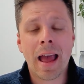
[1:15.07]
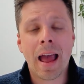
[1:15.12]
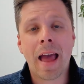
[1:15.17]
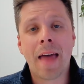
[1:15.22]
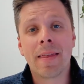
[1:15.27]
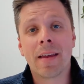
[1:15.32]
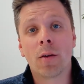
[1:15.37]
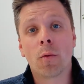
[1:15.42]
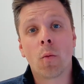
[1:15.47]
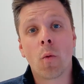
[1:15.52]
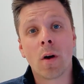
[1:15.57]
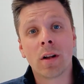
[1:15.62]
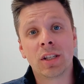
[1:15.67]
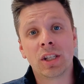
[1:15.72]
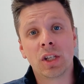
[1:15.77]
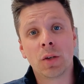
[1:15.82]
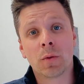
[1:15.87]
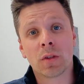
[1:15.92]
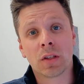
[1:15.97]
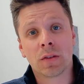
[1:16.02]
And then once
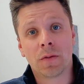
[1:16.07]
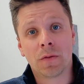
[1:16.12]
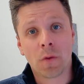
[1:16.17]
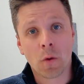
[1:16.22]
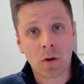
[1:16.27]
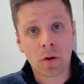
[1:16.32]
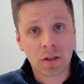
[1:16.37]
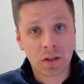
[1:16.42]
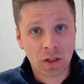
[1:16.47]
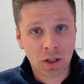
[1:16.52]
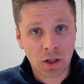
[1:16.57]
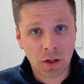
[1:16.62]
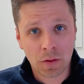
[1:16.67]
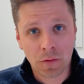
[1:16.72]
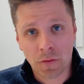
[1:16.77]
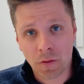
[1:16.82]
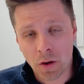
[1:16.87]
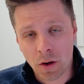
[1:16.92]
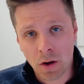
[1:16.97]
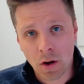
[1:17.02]
she was forced to
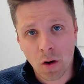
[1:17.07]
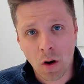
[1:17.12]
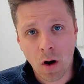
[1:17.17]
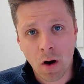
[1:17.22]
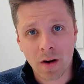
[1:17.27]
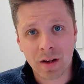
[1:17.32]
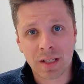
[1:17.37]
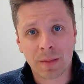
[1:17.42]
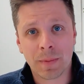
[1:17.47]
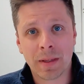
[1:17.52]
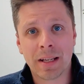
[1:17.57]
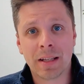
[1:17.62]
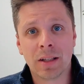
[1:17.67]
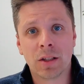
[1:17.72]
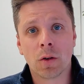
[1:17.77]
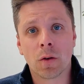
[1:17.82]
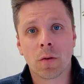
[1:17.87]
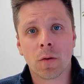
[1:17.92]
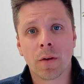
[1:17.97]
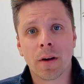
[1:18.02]
convert her RSP
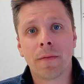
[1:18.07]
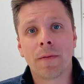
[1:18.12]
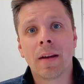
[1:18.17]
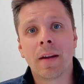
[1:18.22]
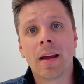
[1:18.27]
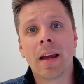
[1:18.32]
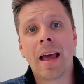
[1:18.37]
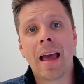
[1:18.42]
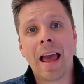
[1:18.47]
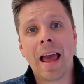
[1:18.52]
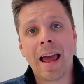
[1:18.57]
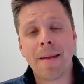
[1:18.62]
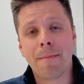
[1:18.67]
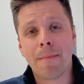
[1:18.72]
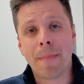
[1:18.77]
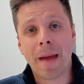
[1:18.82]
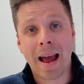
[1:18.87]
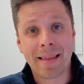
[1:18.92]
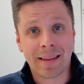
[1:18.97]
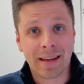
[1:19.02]
into a RIF
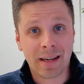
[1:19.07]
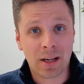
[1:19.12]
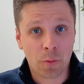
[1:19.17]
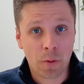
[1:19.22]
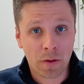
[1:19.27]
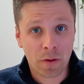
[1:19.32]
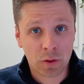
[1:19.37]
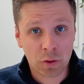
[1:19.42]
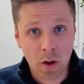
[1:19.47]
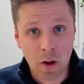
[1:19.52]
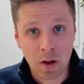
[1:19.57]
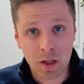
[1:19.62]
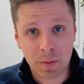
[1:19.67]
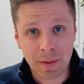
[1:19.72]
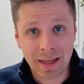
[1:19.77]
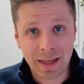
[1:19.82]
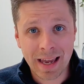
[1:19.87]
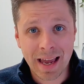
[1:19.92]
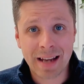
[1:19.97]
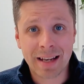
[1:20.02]
and mandated withdrawals
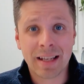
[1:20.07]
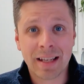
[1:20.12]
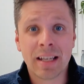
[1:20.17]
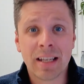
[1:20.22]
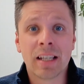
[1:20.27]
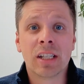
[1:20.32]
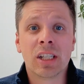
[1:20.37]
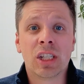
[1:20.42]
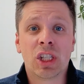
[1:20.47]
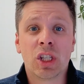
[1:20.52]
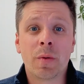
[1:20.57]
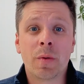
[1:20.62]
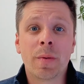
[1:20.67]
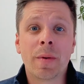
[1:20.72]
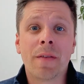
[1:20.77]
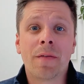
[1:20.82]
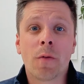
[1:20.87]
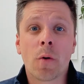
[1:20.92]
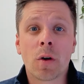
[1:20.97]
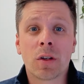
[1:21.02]
began, she would
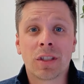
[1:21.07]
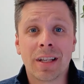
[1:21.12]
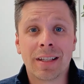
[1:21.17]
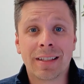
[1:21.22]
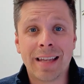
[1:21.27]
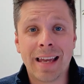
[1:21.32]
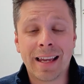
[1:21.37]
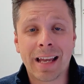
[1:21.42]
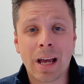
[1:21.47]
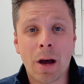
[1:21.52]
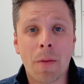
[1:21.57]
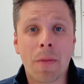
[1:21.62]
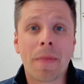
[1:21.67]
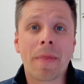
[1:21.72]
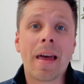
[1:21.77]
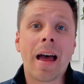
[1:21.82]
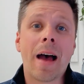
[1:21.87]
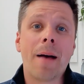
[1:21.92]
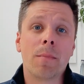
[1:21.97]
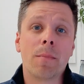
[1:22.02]
be forced to take out
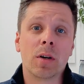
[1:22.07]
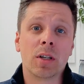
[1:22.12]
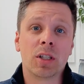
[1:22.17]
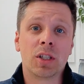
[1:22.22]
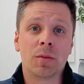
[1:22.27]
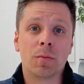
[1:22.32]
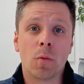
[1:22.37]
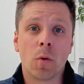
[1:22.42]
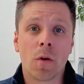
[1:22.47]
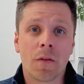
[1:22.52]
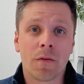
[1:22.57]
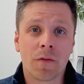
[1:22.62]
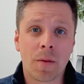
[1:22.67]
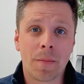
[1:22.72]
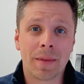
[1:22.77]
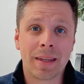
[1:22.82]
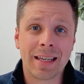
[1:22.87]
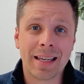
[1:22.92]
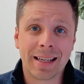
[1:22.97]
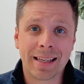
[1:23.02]
that much more
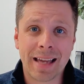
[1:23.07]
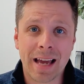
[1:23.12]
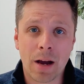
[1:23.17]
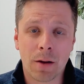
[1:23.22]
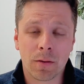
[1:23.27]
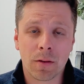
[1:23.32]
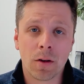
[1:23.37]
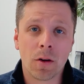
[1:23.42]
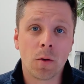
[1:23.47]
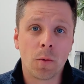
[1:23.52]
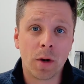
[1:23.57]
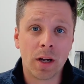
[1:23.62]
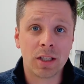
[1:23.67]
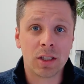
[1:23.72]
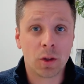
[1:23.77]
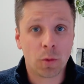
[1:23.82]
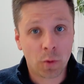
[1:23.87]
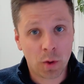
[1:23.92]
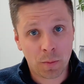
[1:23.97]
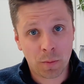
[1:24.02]
from the account,
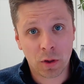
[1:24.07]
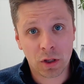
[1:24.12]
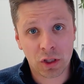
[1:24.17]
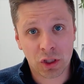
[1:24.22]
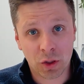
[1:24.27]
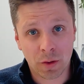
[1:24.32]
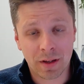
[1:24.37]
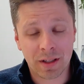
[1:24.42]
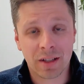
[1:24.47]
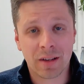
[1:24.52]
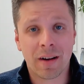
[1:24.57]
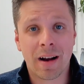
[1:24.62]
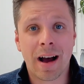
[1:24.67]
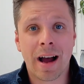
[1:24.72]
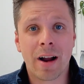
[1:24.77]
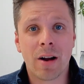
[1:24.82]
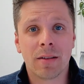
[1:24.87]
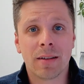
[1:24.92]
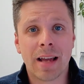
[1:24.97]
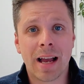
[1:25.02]
which would push her into a
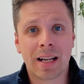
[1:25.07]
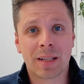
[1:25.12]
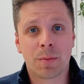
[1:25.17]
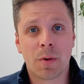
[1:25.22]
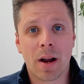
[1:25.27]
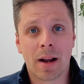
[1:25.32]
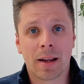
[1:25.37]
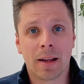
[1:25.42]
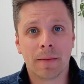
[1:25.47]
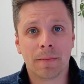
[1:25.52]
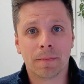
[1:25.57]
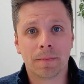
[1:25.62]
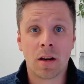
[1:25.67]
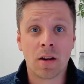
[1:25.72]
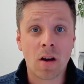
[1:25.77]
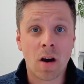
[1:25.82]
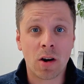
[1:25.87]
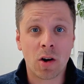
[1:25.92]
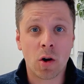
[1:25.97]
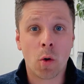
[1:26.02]
higher tax bracket.
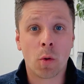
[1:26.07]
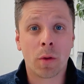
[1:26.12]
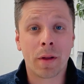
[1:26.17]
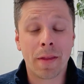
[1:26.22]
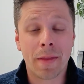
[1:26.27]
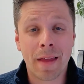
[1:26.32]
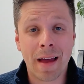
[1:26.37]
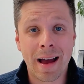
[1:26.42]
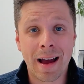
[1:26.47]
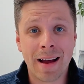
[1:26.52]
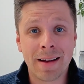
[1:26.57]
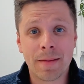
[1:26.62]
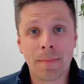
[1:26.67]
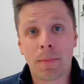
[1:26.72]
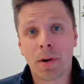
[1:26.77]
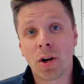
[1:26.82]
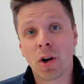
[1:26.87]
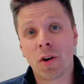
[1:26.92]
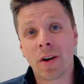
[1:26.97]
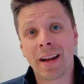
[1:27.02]
Not only that,
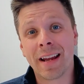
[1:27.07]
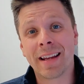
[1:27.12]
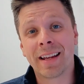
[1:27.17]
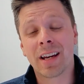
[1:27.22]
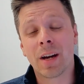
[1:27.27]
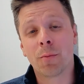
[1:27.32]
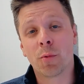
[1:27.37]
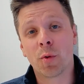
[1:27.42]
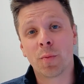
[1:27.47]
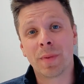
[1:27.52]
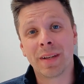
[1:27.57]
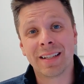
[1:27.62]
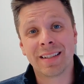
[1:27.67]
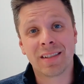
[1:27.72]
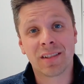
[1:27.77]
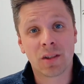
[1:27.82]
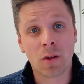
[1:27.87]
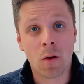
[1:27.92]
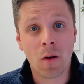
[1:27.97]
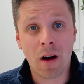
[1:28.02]
but her income would be
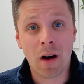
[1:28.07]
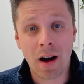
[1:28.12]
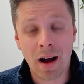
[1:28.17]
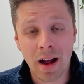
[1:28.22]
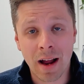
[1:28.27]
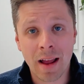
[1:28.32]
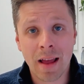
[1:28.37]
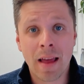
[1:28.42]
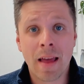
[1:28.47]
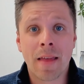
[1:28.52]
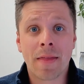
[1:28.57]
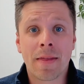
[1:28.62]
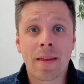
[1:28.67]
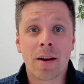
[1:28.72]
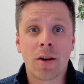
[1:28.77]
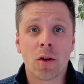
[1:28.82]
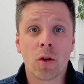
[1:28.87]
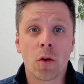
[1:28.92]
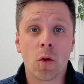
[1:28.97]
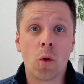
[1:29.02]
so high
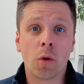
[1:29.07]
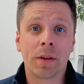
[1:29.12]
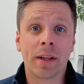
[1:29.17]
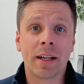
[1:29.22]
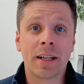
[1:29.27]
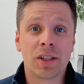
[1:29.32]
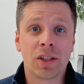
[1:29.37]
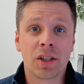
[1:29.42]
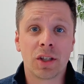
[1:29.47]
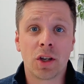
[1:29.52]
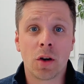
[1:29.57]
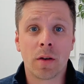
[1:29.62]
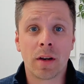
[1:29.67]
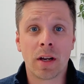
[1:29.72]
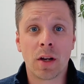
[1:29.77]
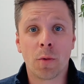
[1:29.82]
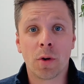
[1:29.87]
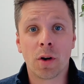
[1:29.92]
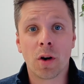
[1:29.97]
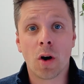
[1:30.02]
that her old age
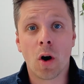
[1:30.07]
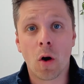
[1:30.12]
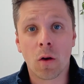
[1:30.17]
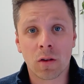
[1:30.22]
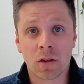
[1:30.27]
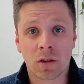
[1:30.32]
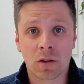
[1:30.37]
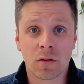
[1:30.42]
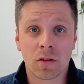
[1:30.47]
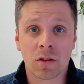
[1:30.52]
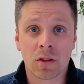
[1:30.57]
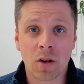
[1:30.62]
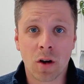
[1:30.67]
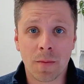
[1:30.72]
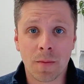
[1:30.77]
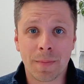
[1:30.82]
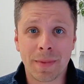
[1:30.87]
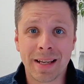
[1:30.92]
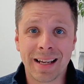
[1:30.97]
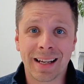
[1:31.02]
security would also
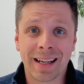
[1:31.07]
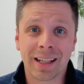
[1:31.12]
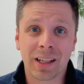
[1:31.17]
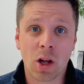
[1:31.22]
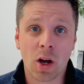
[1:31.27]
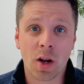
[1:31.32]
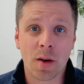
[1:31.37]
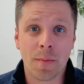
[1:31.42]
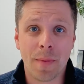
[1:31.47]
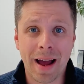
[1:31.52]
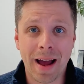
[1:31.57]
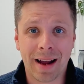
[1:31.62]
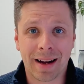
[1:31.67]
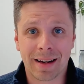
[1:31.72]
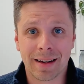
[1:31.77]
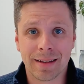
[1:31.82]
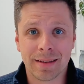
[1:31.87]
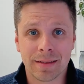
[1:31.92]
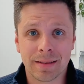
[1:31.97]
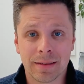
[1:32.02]
start being clawed
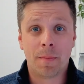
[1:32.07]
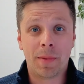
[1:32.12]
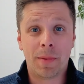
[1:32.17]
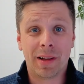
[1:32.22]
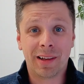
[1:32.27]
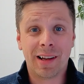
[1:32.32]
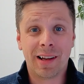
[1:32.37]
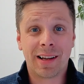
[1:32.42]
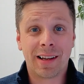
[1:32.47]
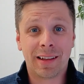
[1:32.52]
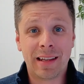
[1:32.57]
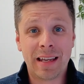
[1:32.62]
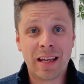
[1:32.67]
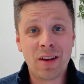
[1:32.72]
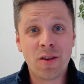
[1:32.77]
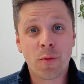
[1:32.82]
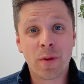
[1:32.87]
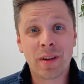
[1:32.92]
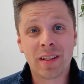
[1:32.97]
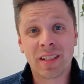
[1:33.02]
back. But luckily,
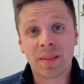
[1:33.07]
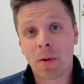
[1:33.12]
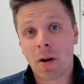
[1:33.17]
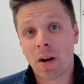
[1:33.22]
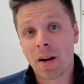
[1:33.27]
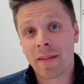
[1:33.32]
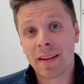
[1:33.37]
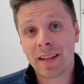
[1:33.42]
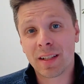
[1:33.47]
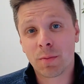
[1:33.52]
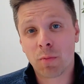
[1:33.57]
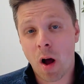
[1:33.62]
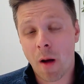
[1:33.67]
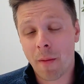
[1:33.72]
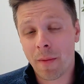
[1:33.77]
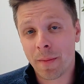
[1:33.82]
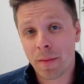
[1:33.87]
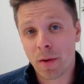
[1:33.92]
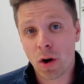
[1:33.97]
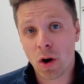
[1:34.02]
we spotted this
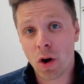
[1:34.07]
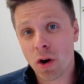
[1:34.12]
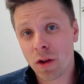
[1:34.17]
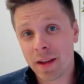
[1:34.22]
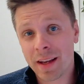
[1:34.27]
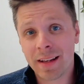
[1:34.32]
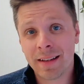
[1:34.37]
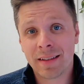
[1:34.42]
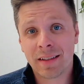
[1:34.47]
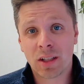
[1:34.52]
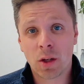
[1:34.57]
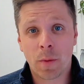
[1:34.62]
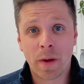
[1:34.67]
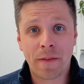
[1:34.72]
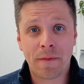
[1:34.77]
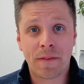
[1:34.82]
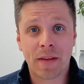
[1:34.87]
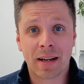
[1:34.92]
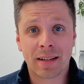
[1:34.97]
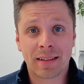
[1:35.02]
problem early, so we
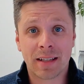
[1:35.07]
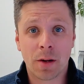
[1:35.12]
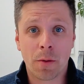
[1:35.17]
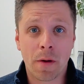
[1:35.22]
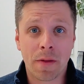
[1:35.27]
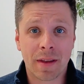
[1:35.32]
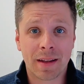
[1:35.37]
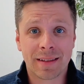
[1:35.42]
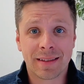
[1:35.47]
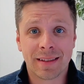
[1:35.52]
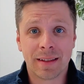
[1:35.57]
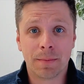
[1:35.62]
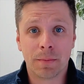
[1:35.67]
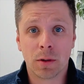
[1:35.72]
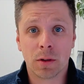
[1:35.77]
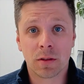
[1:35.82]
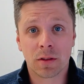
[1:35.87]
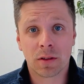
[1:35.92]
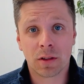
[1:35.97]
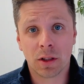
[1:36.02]
fixed it with a
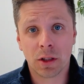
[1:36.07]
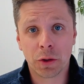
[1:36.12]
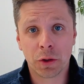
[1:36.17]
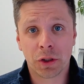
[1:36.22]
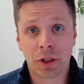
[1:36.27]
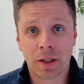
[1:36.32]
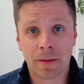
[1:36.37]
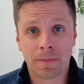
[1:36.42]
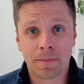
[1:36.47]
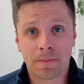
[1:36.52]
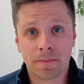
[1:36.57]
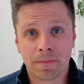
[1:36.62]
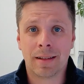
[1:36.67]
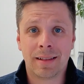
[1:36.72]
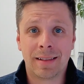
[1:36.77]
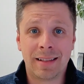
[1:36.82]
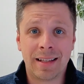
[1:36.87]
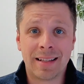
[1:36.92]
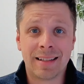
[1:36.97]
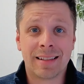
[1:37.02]
simple solution.
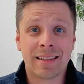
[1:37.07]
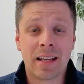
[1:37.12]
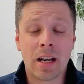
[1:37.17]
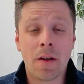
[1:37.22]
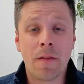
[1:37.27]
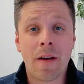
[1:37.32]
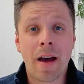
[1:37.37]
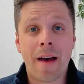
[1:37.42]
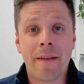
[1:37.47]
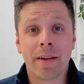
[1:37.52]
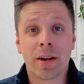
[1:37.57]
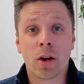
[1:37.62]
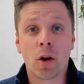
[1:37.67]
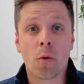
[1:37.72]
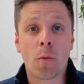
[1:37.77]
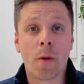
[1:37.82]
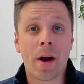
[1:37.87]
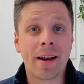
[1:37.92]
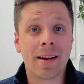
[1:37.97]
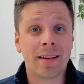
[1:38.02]
See, instead of having her
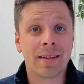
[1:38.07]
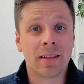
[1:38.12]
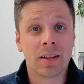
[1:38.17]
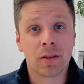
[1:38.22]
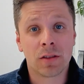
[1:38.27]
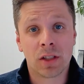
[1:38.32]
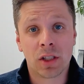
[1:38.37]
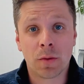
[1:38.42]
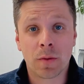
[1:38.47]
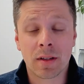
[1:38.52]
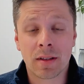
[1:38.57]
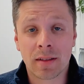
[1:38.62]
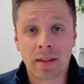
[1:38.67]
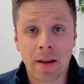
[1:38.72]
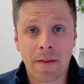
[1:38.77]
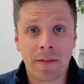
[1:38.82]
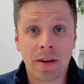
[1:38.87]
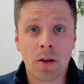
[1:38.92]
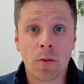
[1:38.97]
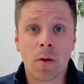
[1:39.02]
wait until she was
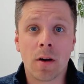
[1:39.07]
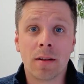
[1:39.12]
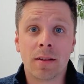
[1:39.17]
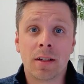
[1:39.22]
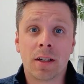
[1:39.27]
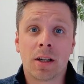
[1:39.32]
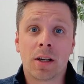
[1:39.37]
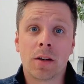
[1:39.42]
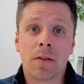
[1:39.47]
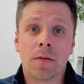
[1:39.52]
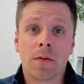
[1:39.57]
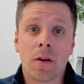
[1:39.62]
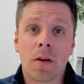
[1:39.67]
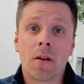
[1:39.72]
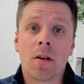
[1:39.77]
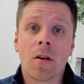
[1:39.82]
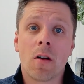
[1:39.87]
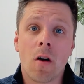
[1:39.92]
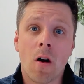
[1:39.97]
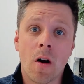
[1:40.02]
71 to
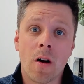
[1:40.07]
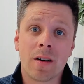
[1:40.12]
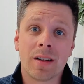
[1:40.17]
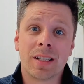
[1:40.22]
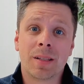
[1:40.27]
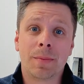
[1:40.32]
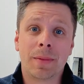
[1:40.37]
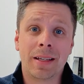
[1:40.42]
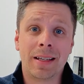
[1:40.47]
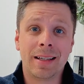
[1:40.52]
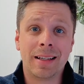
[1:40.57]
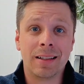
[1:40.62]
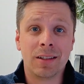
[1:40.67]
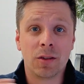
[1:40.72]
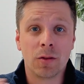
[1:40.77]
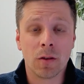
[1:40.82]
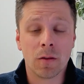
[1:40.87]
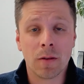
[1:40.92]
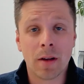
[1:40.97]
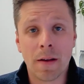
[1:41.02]
convert her RSP
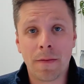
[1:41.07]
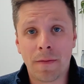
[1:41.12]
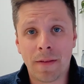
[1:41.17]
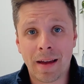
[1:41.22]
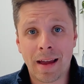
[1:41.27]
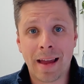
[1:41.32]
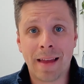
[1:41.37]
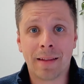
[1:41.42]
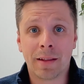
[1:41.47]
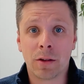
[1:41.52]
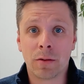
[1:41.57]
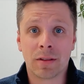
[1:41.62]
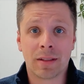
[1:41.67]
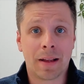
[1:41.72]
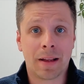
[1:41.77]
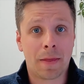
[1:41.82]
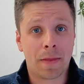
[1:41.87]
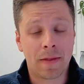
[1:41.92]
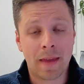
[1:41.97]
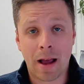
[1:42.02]
into a RIF and
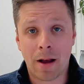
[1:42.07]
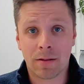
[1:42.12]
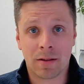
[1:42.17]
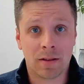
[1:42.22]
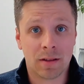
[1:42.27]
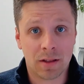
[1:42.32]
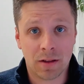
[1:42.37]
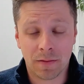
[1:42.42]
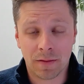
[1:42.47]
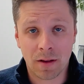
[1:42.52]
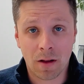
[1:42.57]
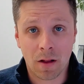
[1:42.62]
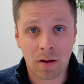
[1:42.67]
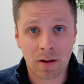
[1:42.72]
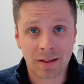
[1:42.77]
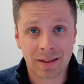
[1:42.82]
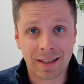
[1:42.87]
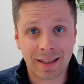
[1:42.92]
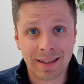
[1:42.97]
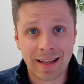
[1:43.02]
losing thousands of
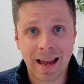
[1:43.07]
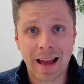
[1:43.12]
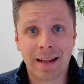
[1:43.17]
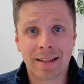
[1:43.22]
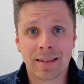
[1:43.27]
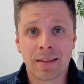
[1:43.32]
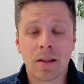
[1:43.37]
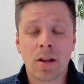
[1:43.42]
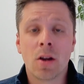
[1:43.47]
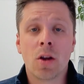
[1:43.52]
dollars to tax,